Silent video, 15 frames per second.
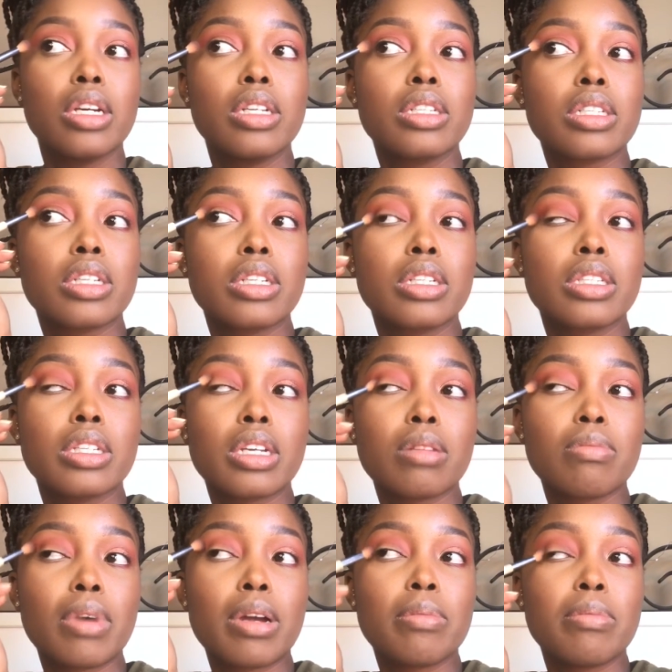Just going to take
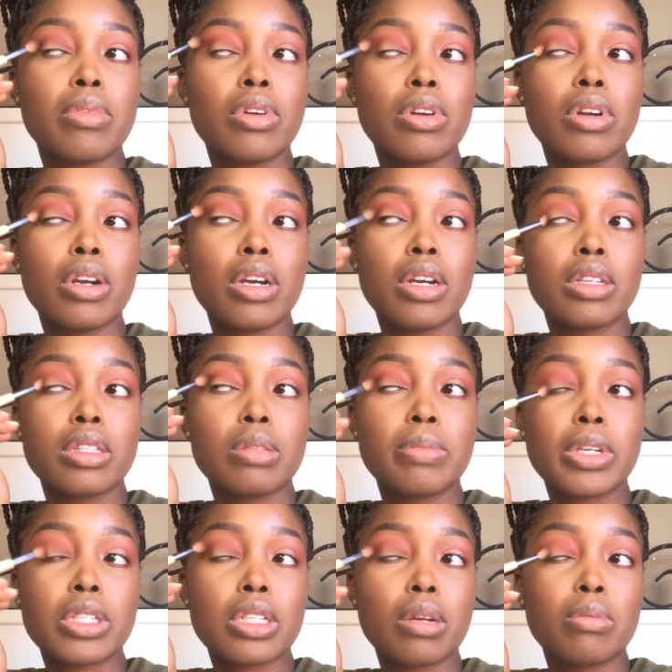my mirror to
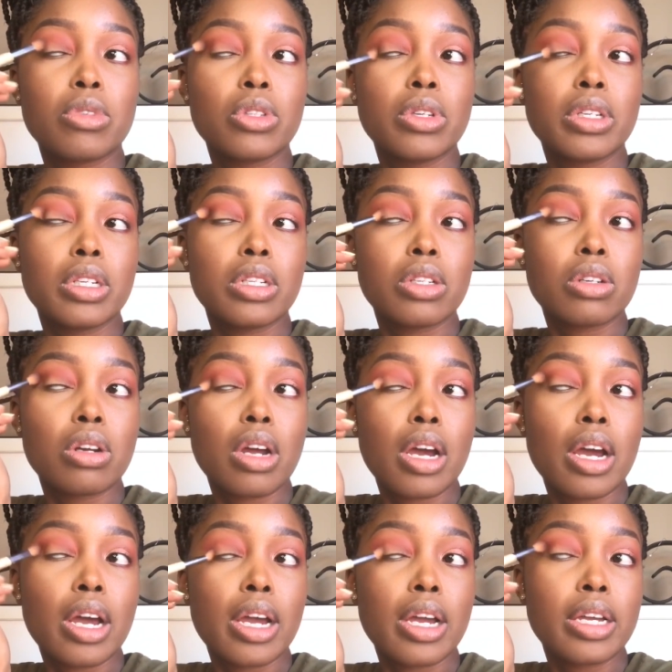make sure I'm doing it
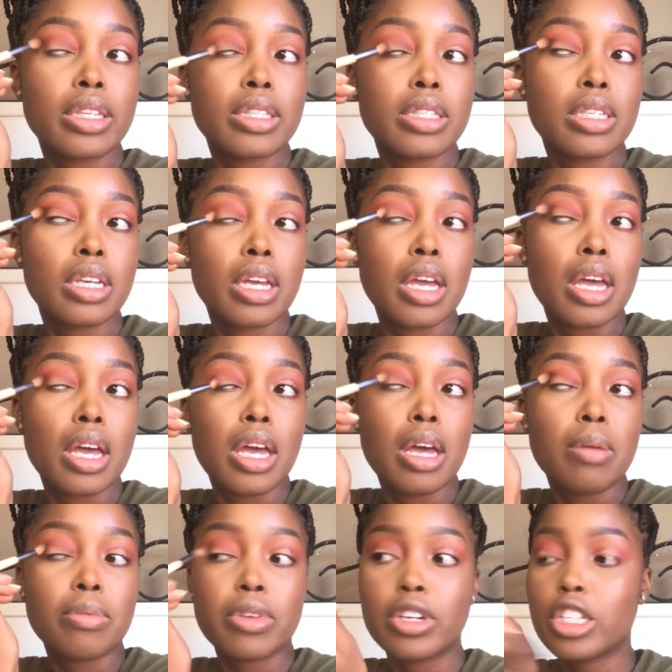right.
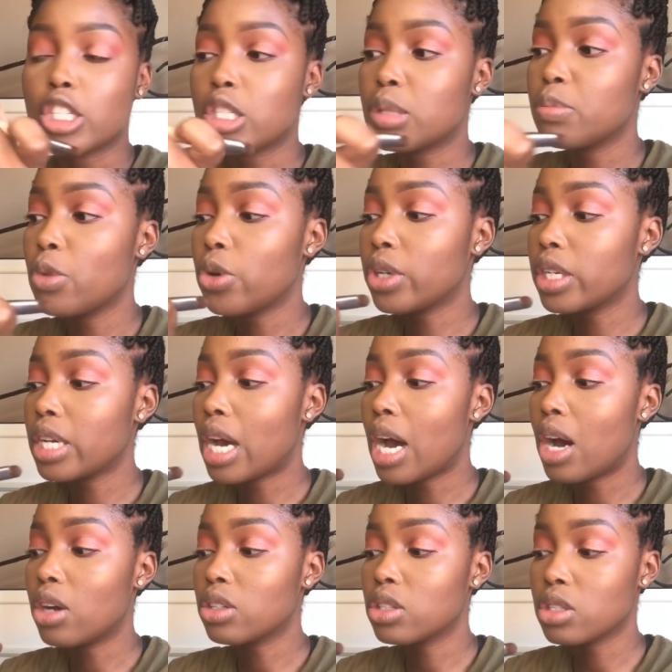I'm going to smoke it
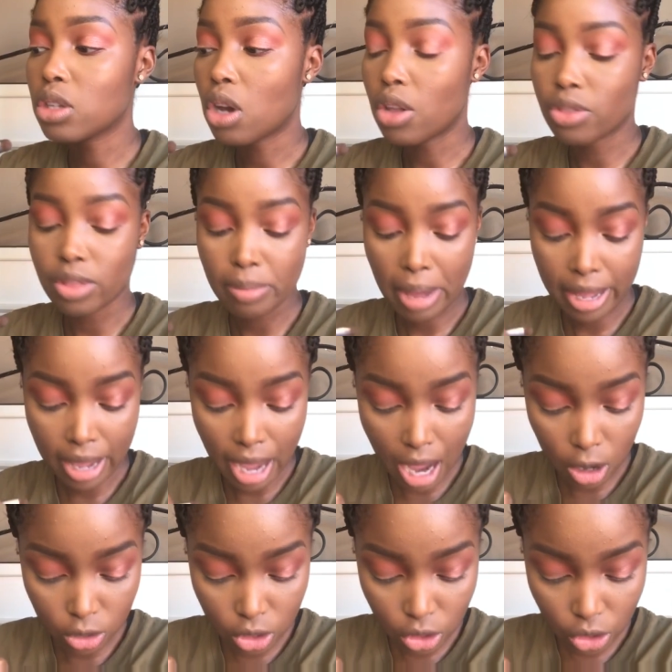out on my outer